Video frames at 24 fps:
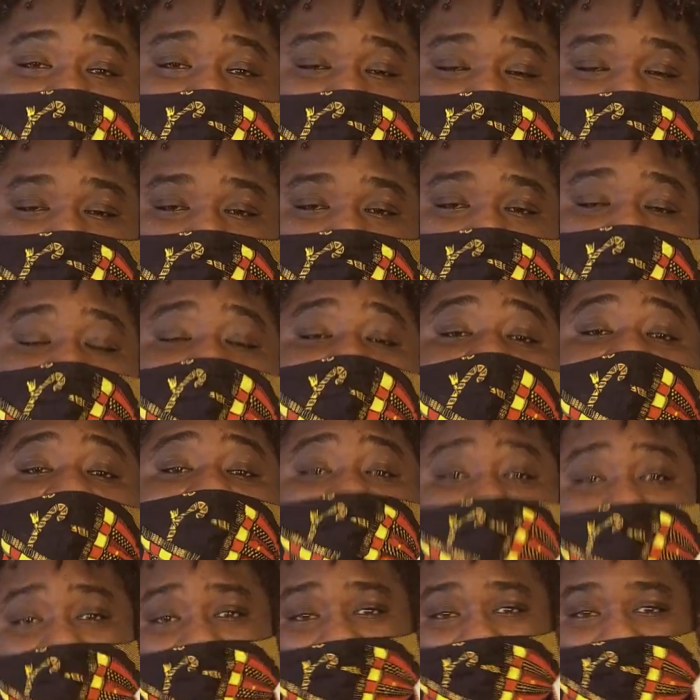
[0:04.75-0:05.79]
I've
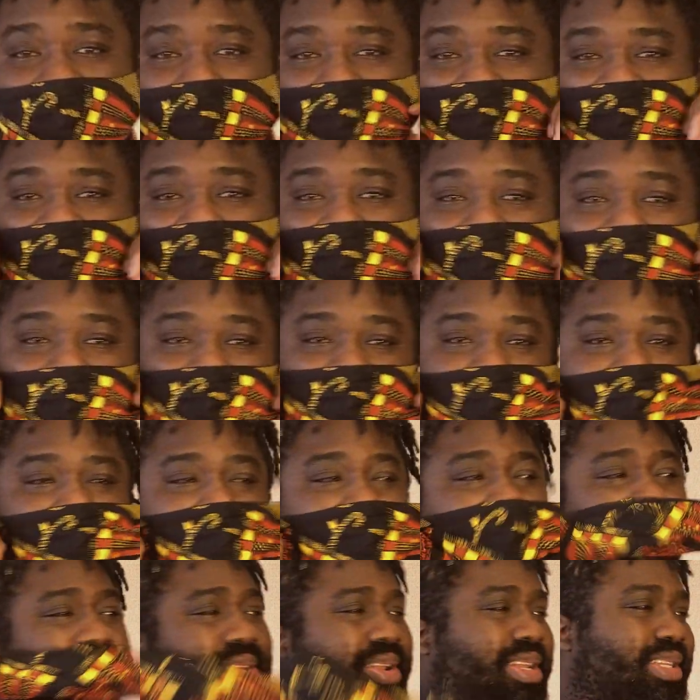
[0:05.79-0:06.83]
done a video like this in a long time, but I
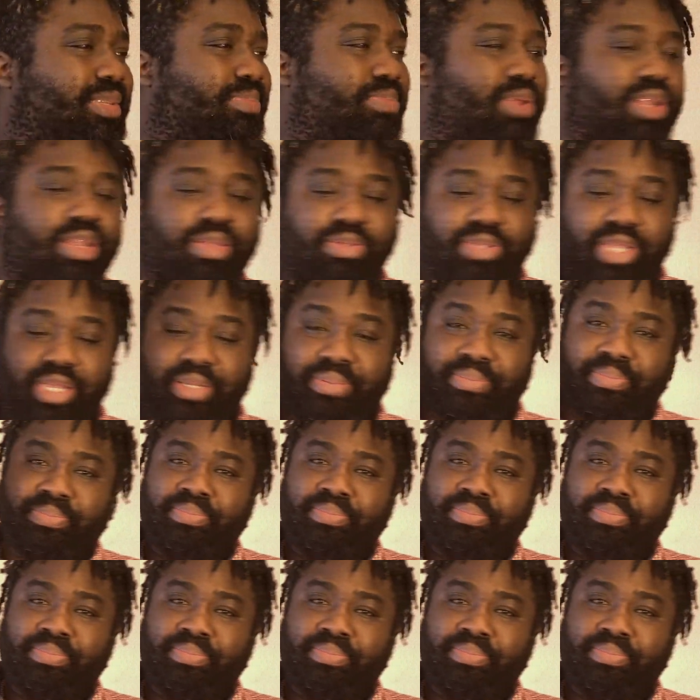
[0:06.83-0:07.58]
have on this bloody thing.